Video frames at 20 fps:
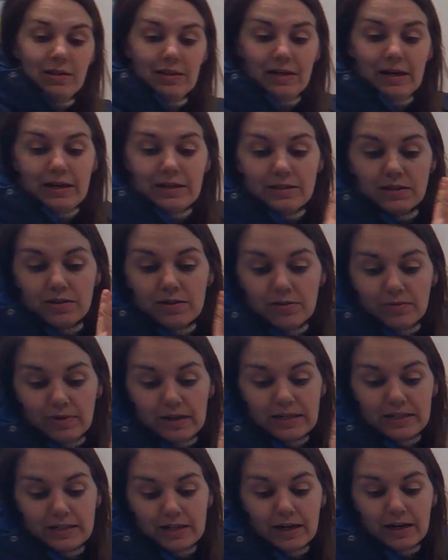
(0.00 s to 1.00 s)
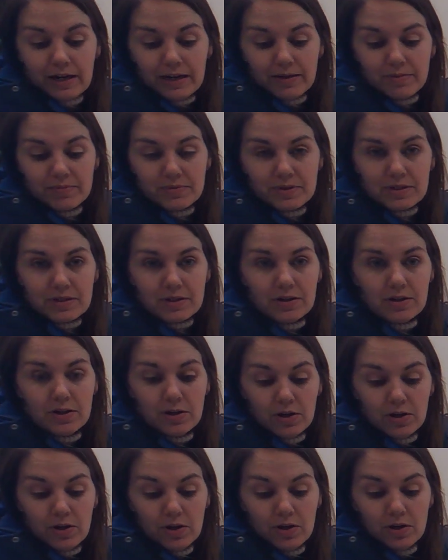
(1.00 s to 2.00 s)
That's 3 times.
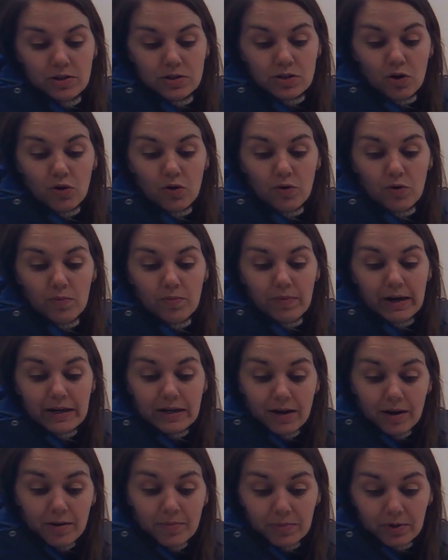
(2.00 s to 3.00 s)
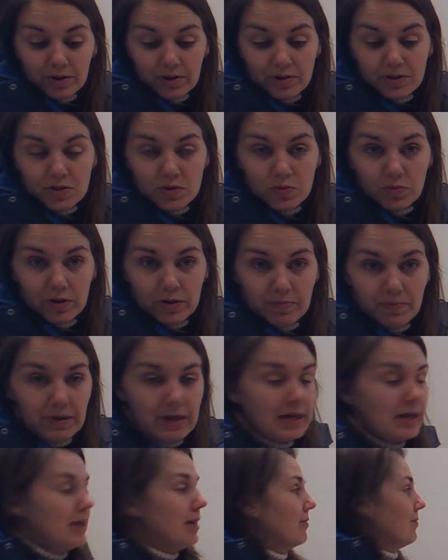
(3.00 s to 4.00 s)
So my numbers would
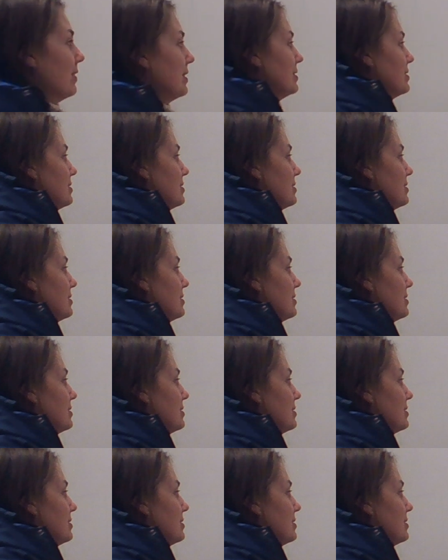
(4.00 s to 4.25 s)
be, if I